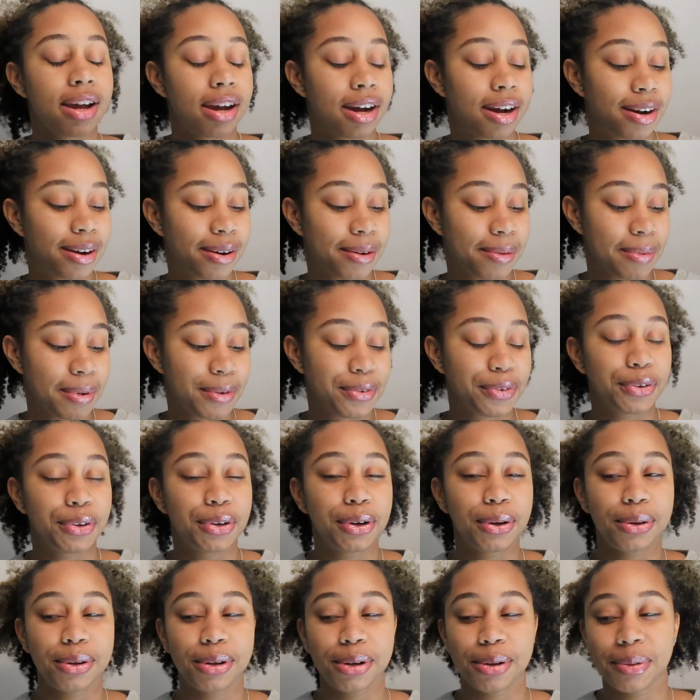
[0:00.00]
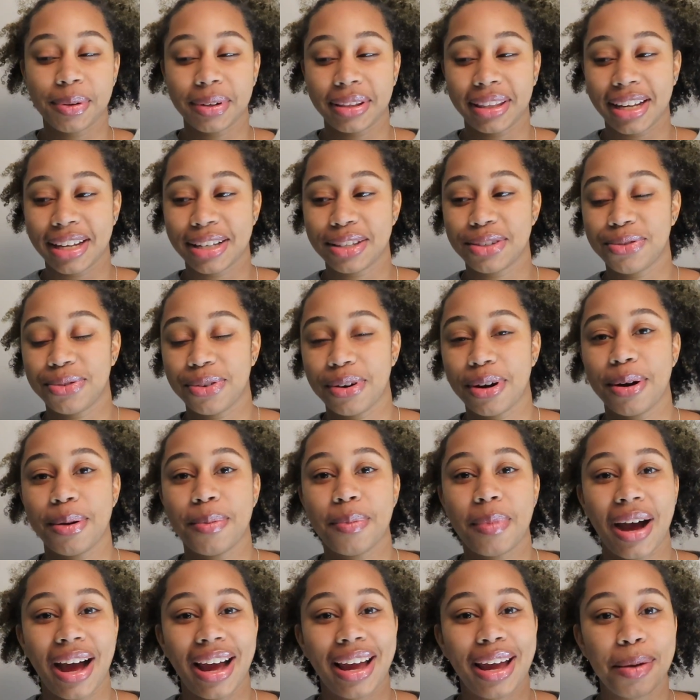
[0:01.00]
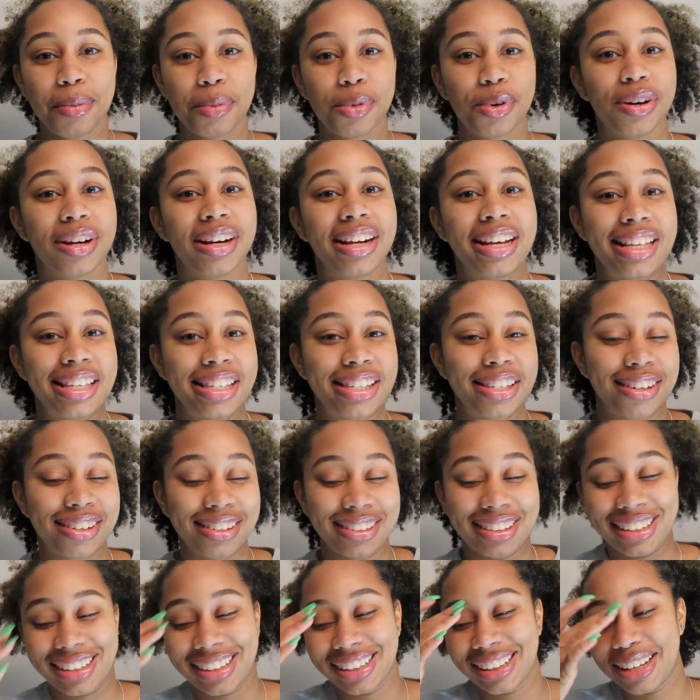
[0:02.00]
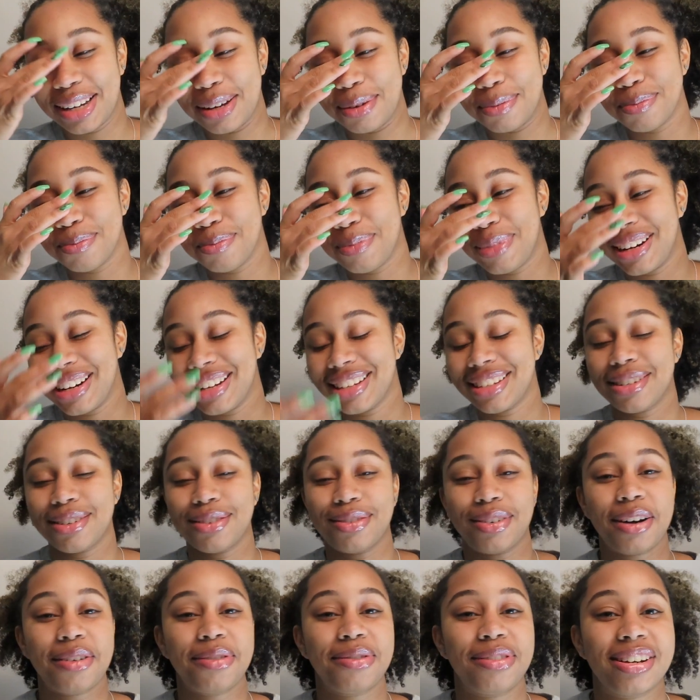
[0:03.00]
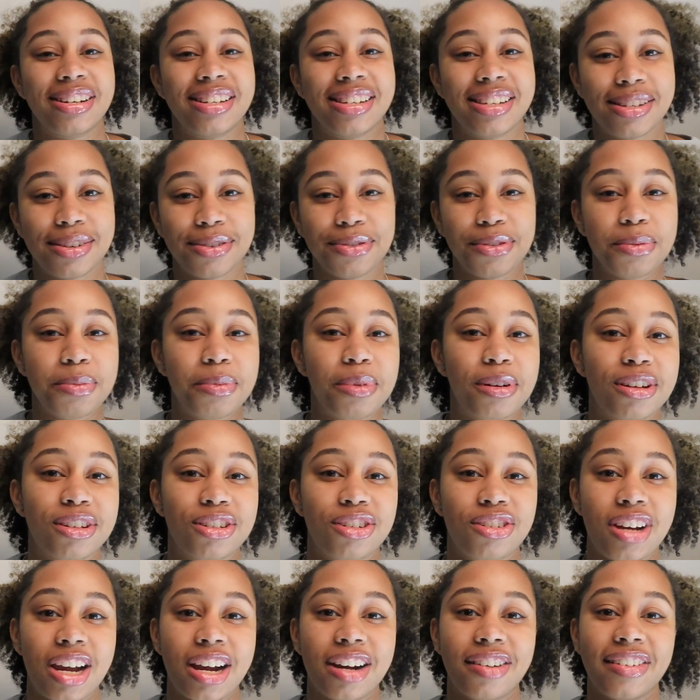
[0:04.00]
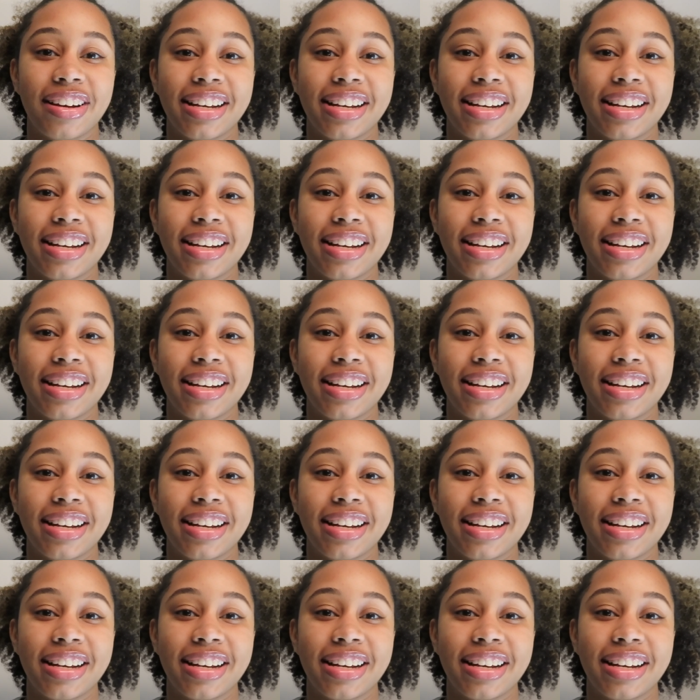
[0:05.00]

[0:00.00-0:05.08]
um, if you don't know what that's from, I am going to insert the clip, but it's a reference to RuPaul's Drag